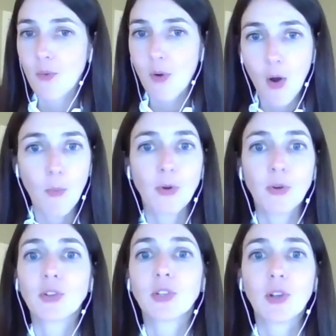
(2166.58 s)

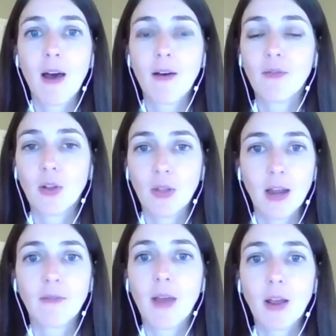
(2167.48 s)
Homeowners still have a
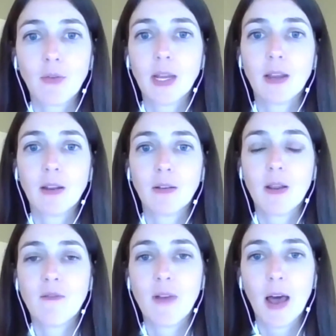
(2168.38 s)
lot of equity
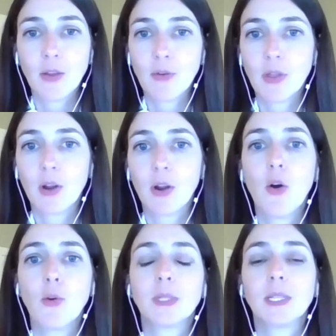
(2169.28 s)
and value in their
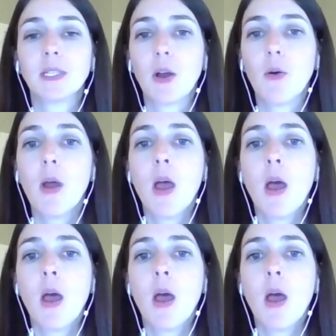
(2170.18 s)
homes, and so